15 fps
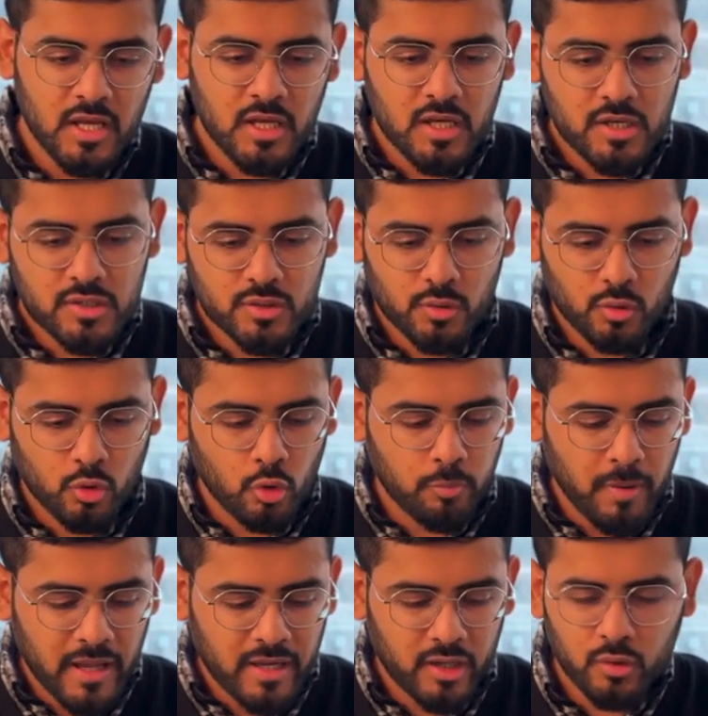So
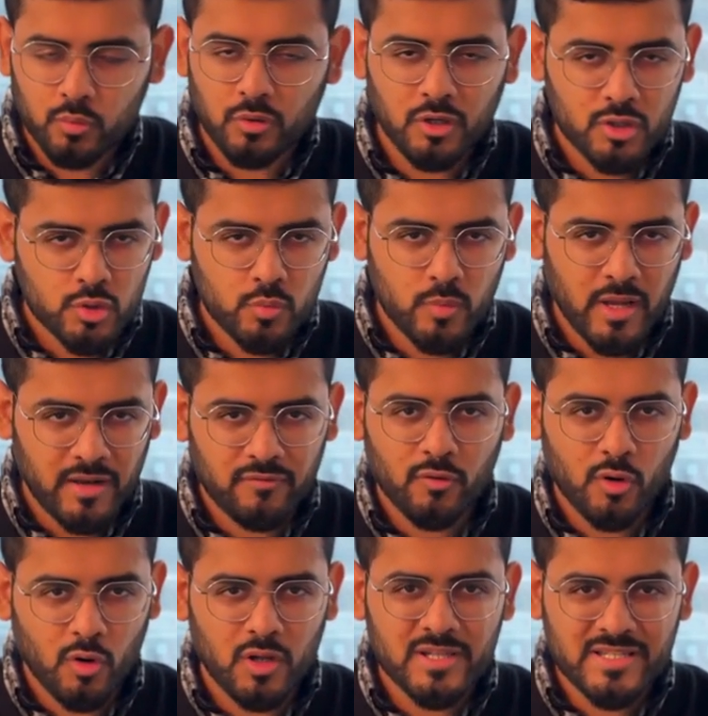Copilot works well for
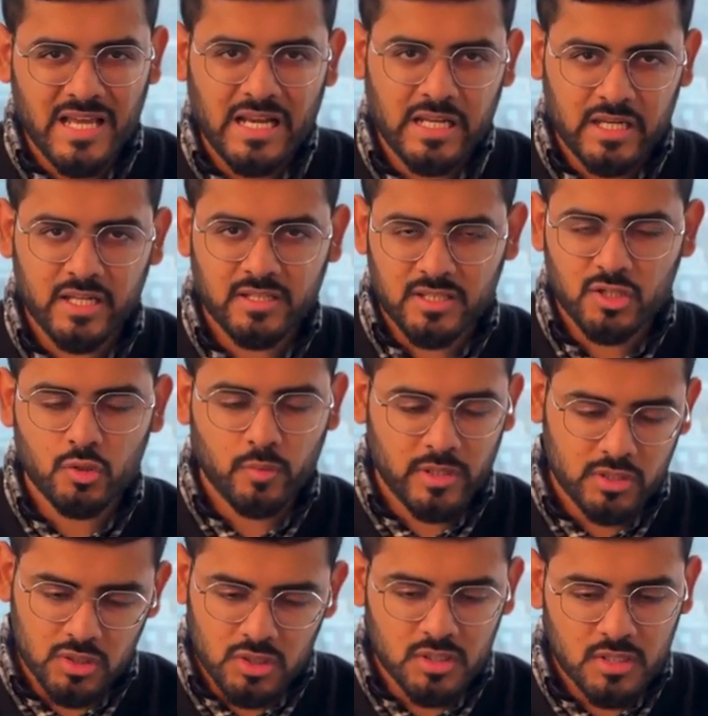all generic
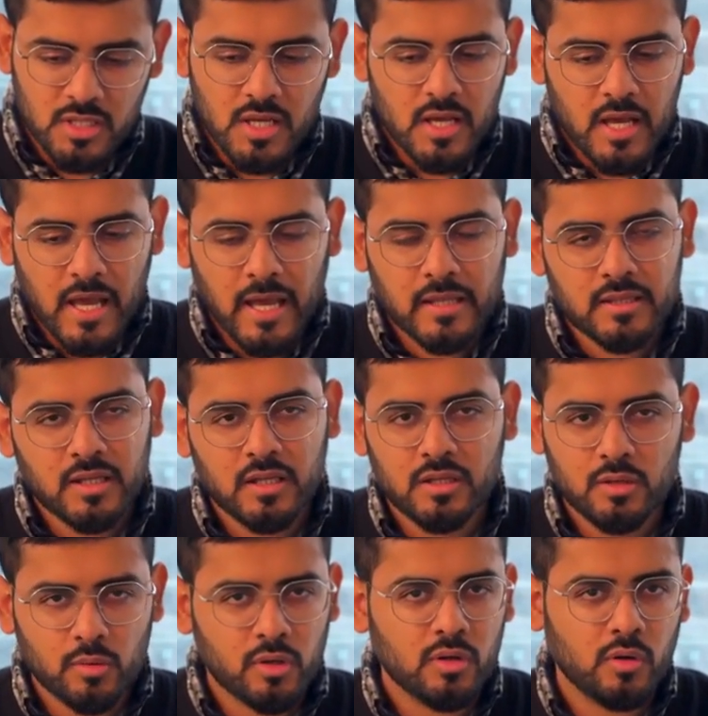situations. And then you
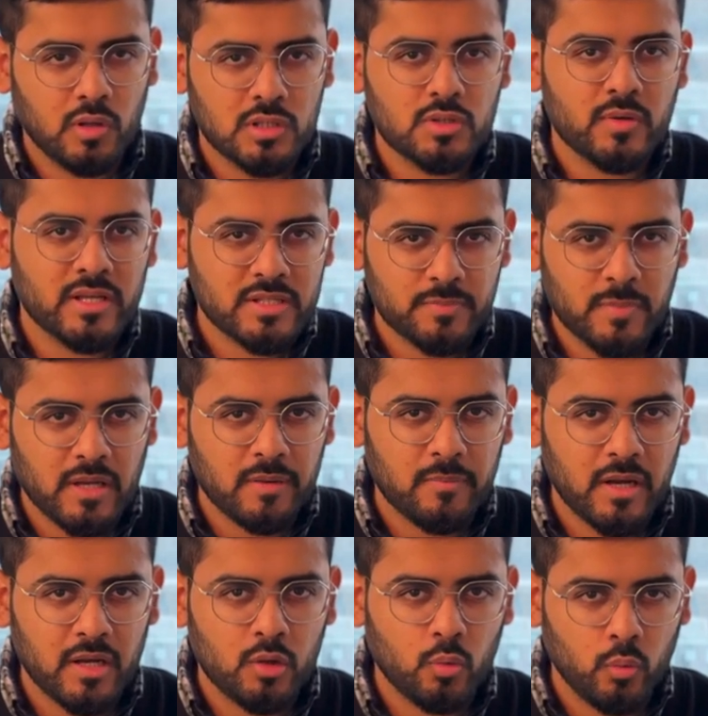can also
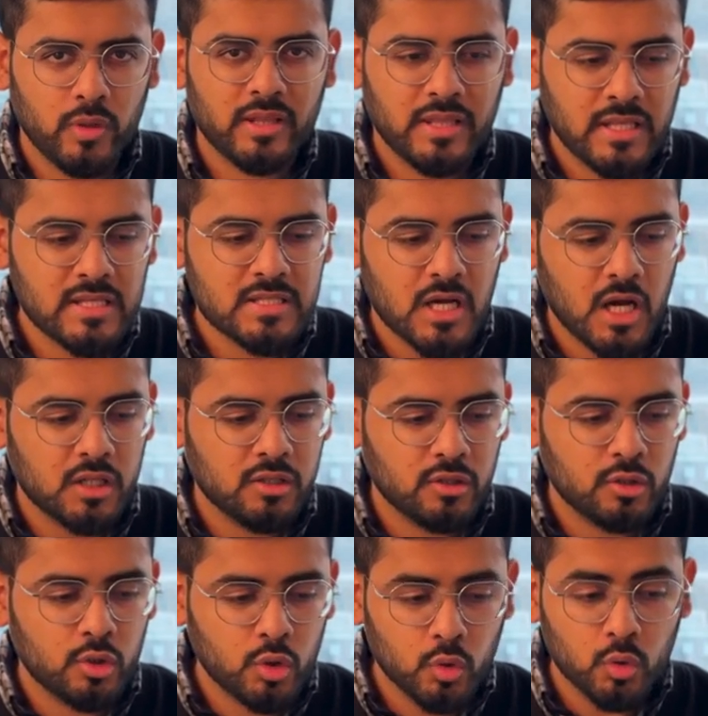experiment with these other
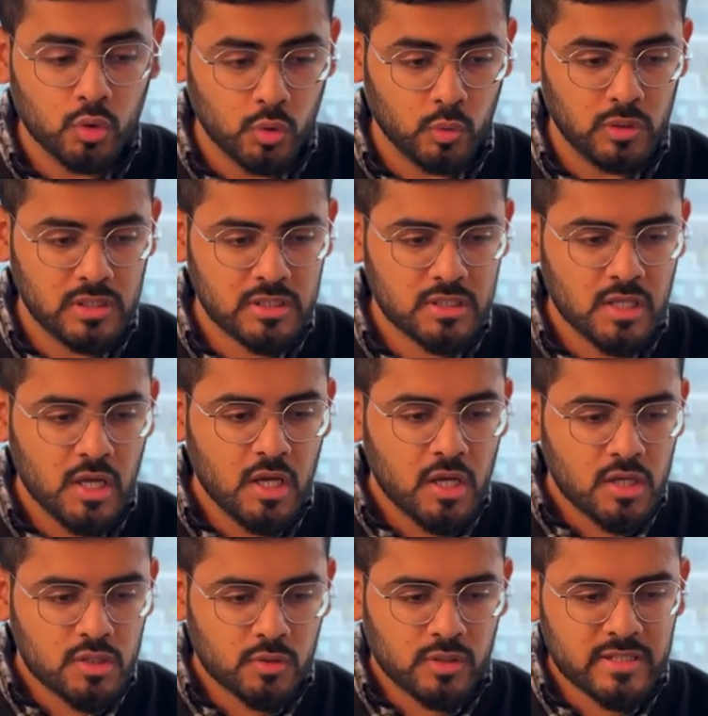two tools.
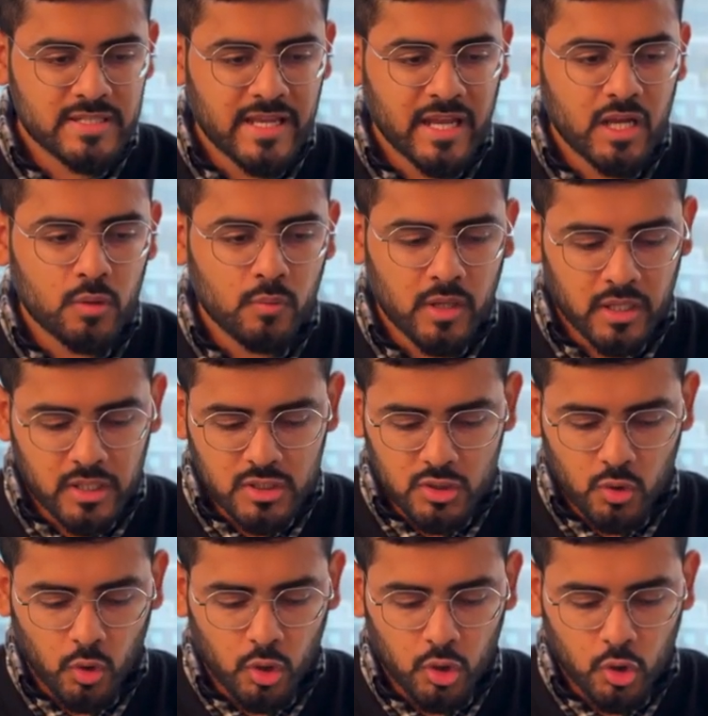So the second one is
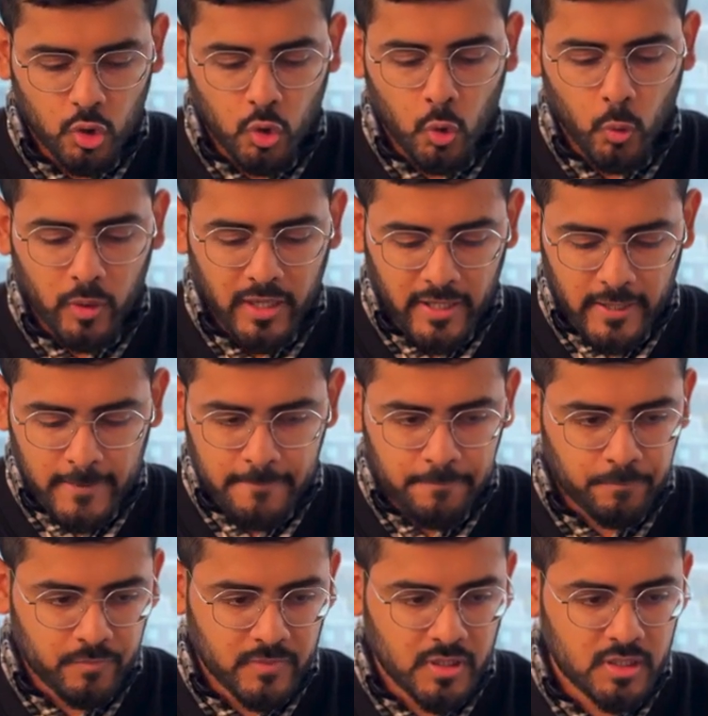called Codium.
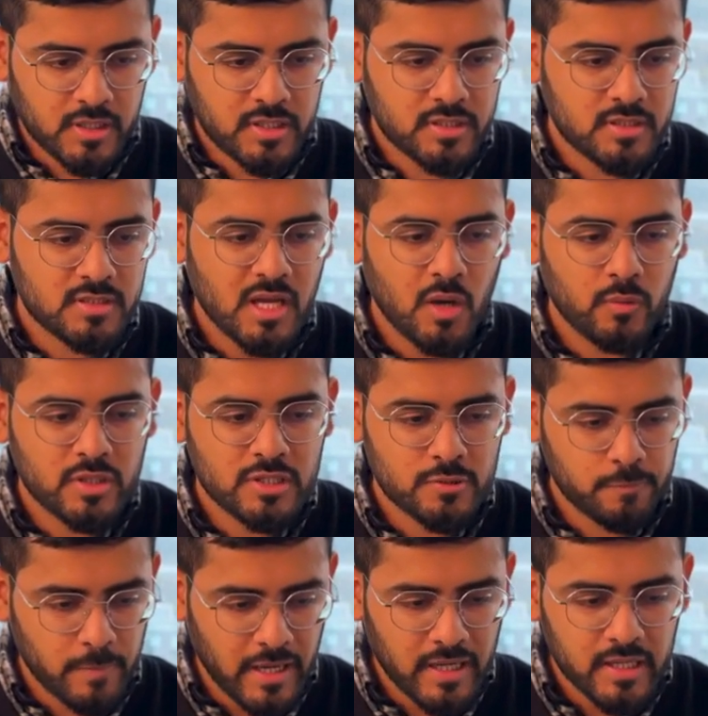This is how it's
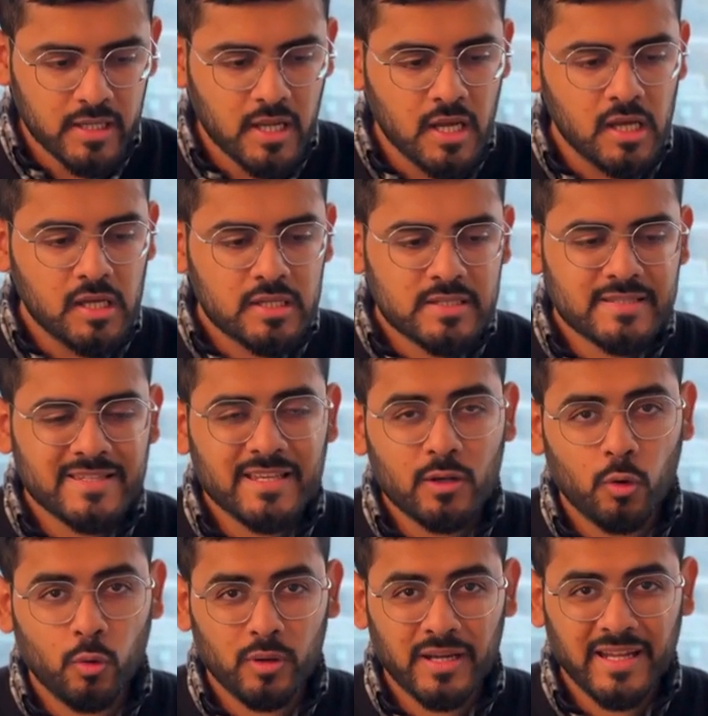spelled,
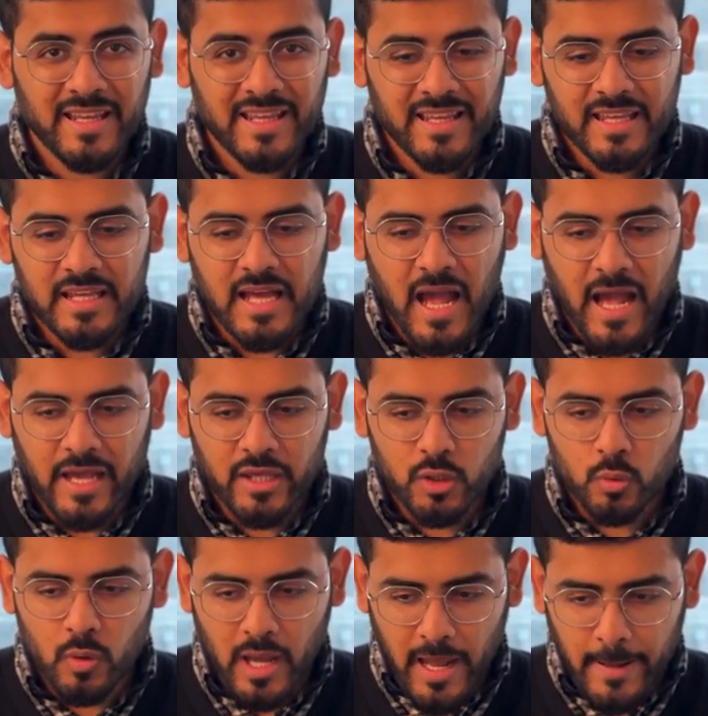
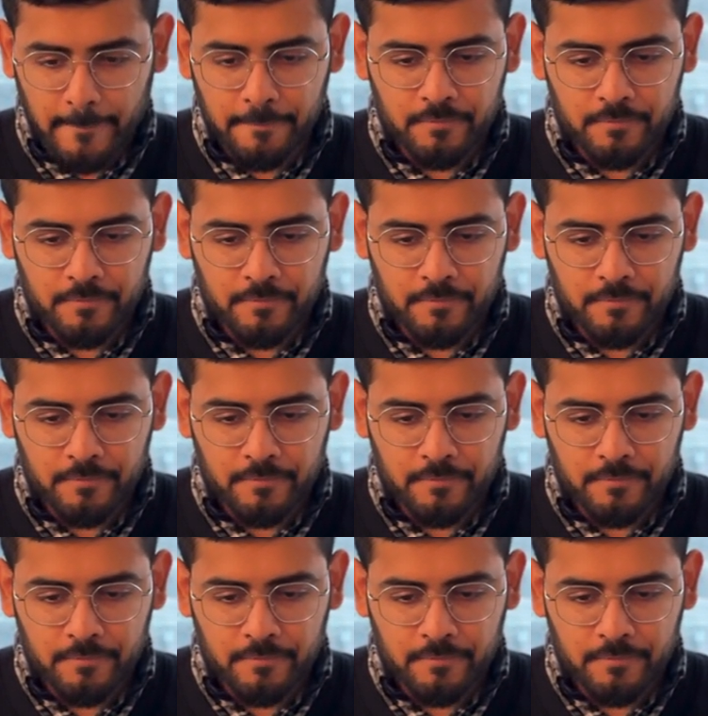Codeium.